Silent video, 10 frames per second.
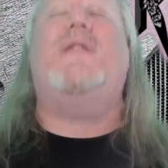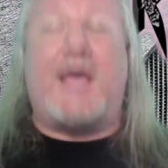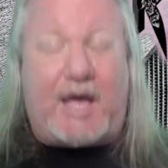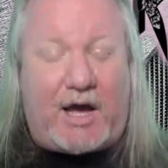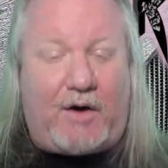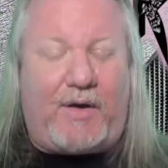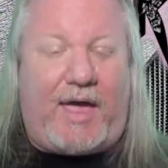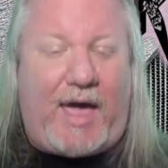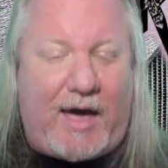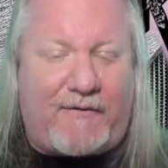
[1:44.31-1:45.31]
Now,
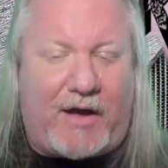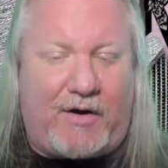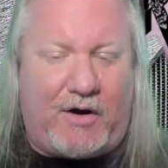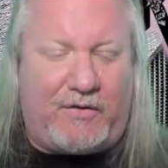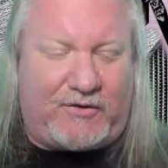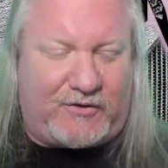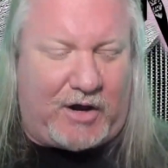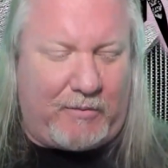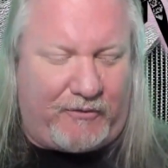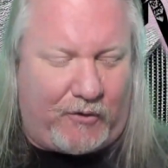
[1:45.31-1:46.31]
have I heard the
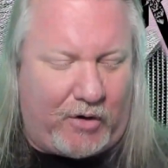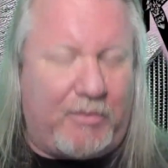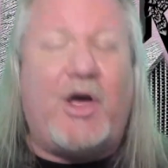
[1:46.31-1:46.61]
song before?